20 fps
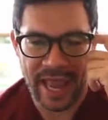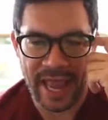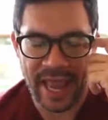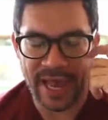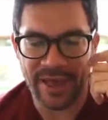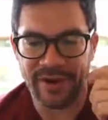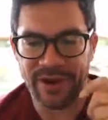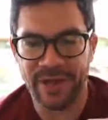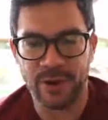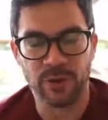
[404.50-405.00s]

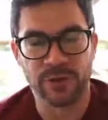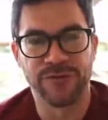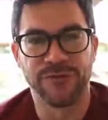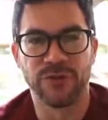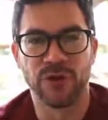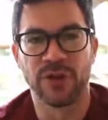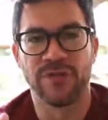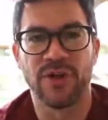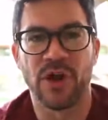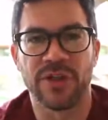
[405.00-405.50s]
and it was
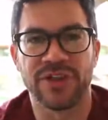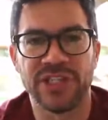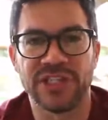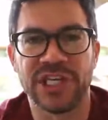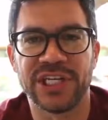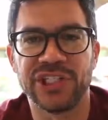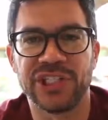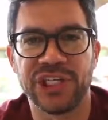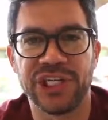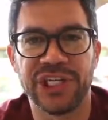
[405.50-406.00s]
full of all
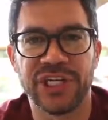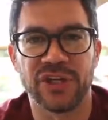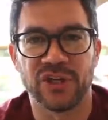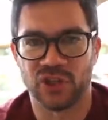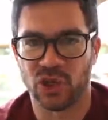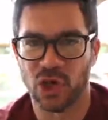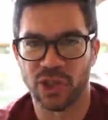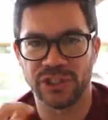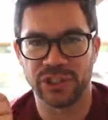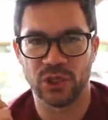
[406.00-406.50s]
these
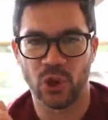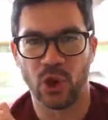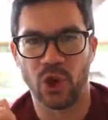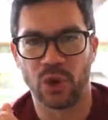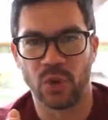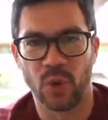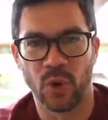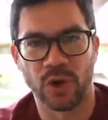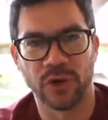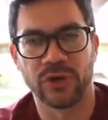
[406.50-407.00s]
engineers, all these
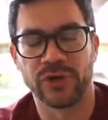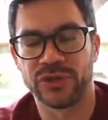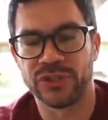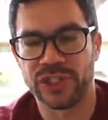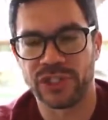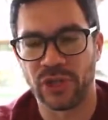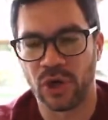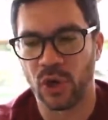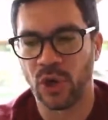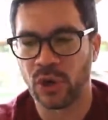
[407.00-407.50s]
hard
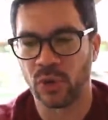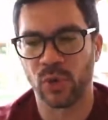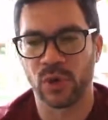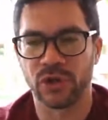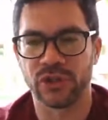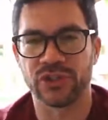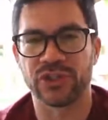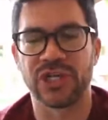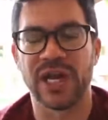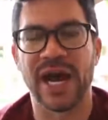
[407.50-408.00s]
workers. And the hard
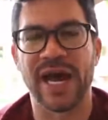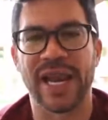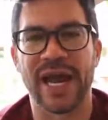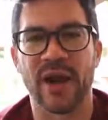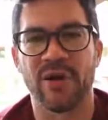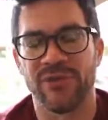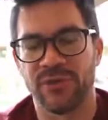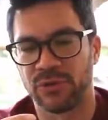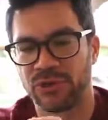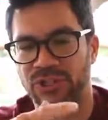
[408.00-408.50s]
workers got
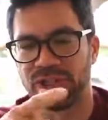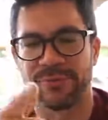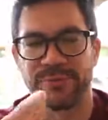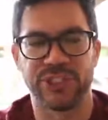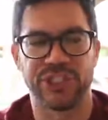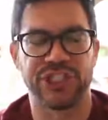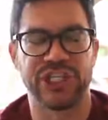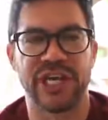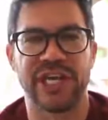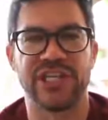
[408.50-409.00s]
out, and there were some
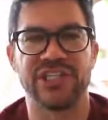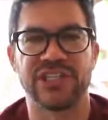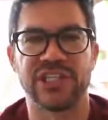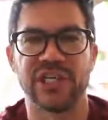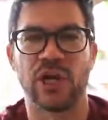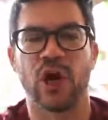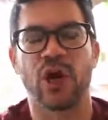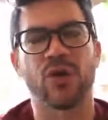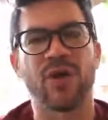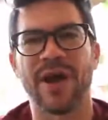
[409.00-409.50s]
machetes,
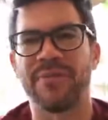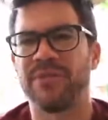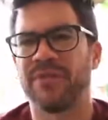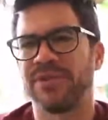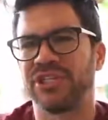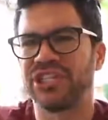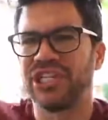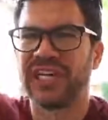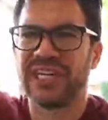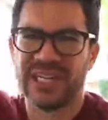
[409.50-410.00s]
and they all grabbed
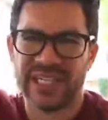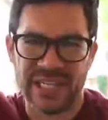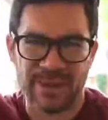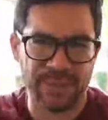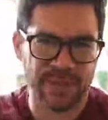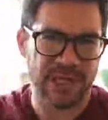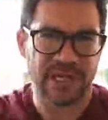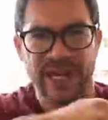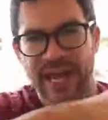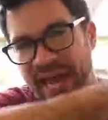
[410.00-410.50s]
a machete, and they
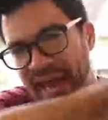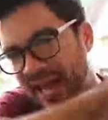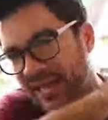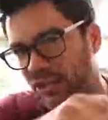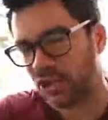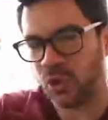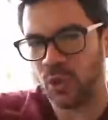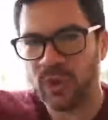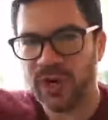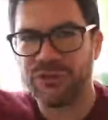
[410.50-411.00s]
began to
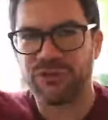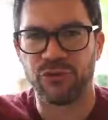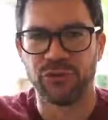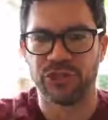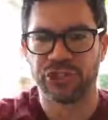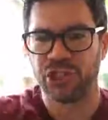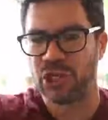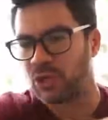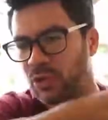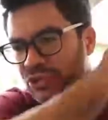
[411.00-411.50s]
hack their way through
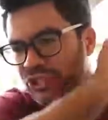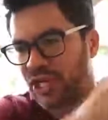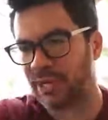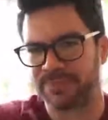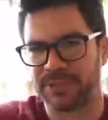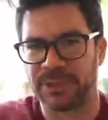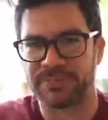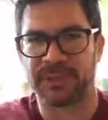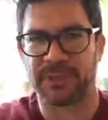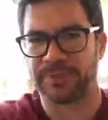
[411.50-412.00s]
the jungle.
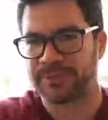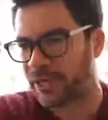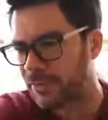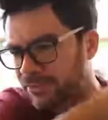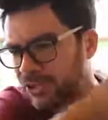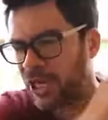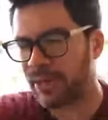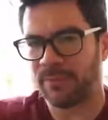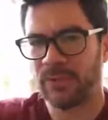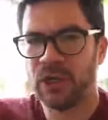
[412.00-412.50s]
Chop, chop, chop,
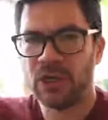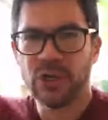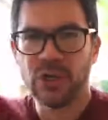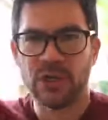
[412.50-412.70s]
chop, chop.